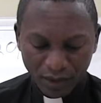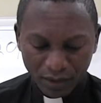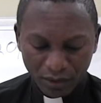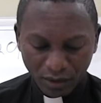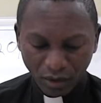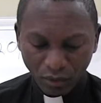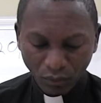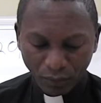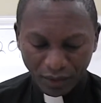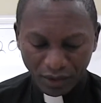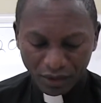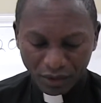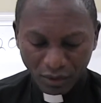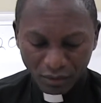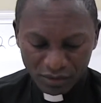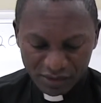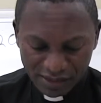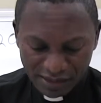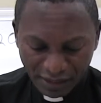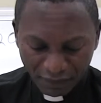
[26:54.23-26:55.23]
nor will
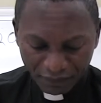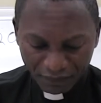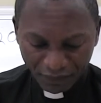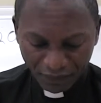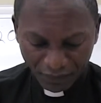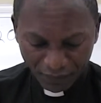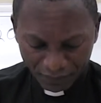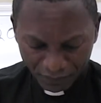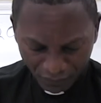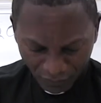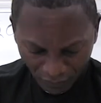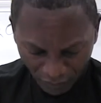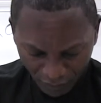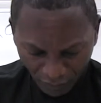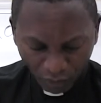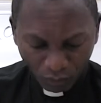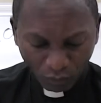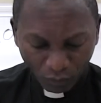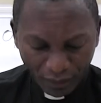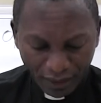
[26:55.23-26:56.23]
you suffer,
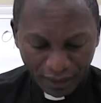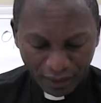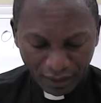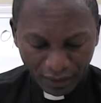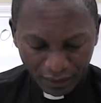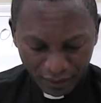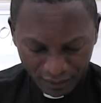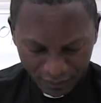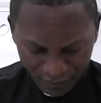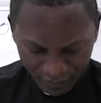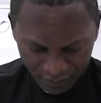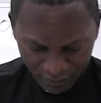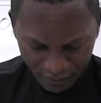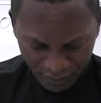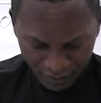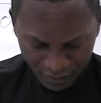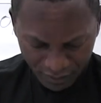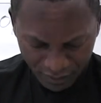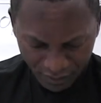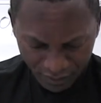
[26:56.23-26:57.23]
nor will
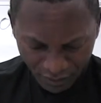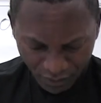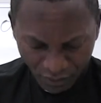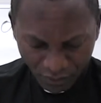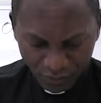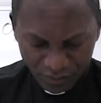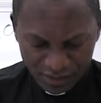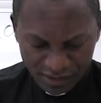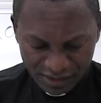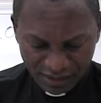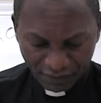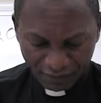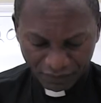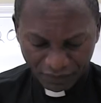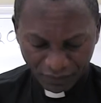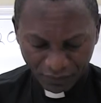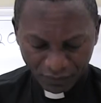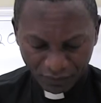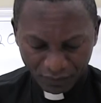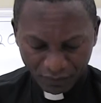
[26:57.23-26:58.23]
you
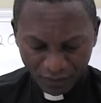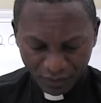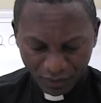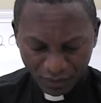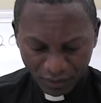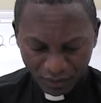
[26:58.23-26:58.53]
suffer